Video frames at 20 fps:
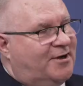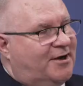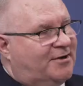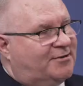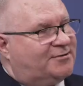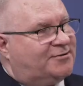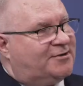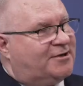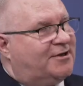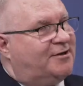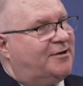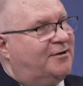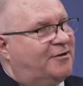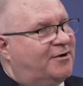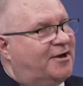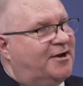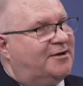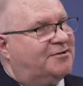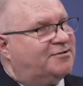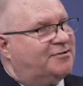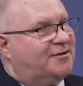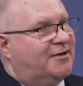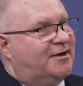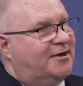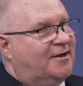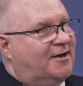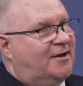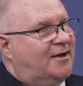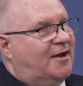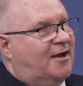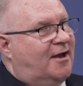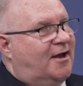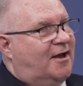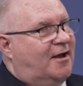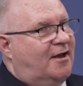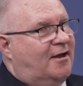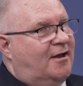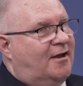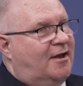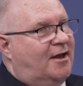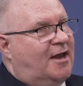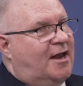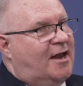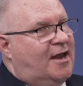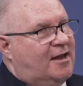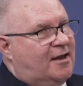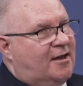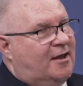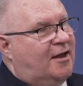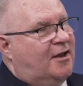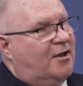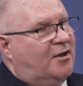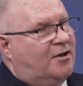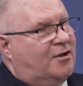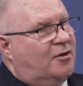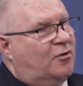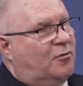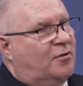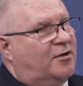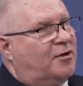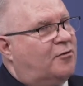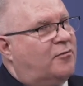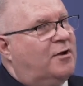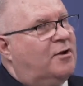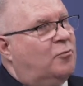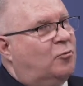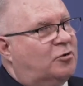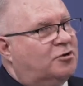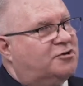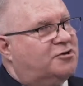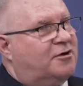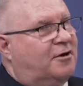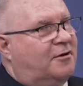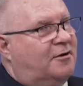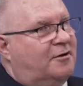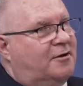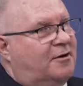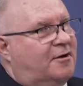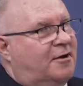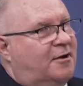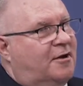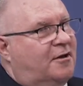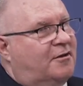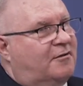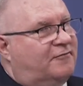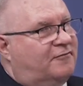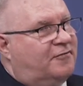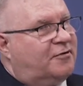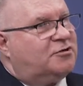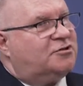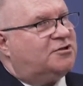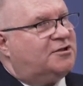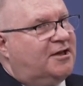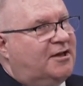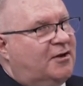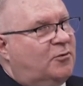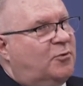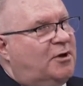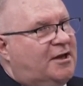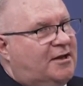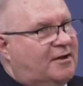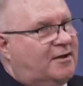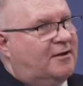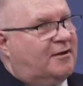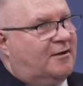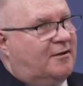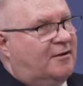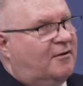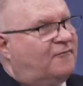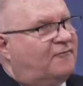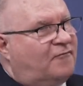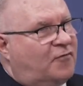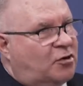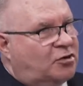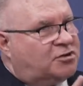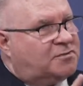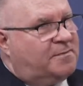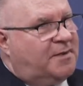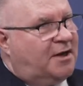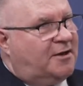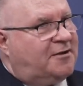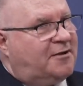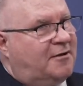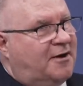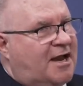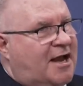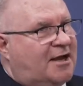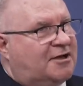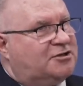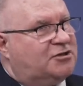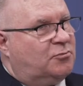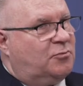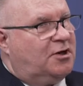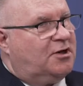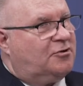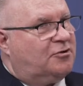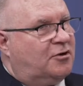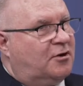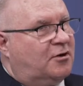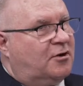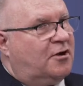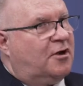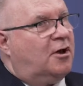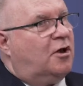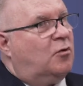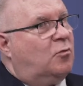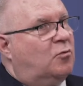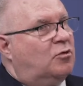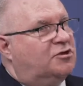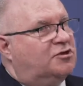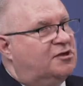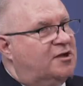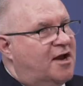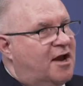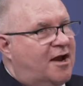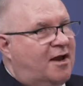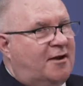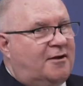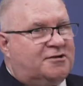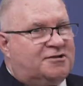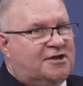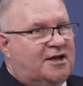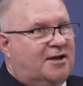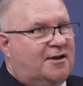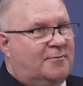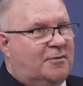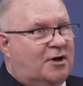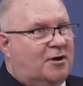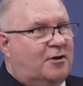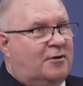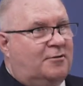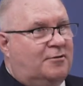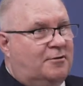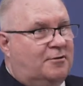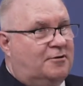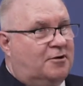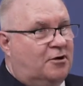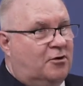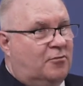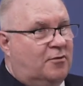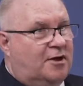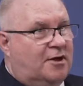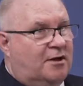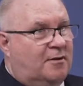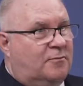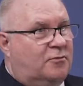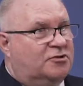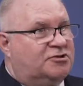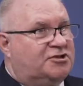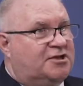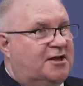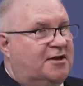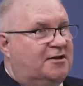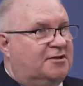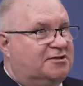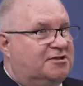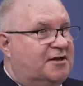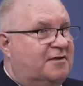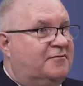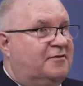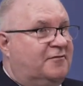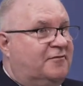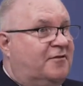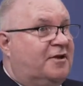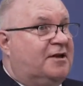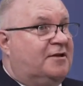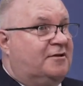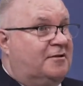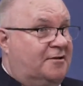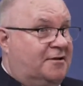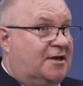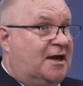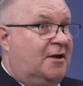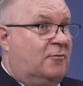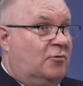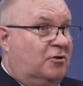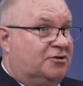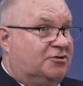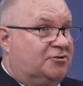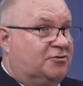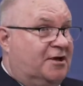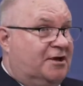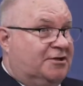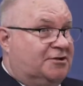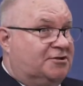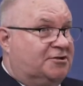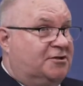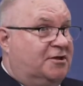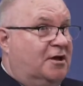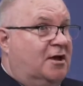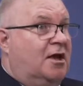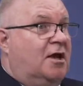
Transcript: interesting to look at history. Mm-hmm. When the Korean War started, the first thing we did, the first military action we took, was not sending MacArthur to Korea, was sending the 7th Fleet to the Taiwan Straits,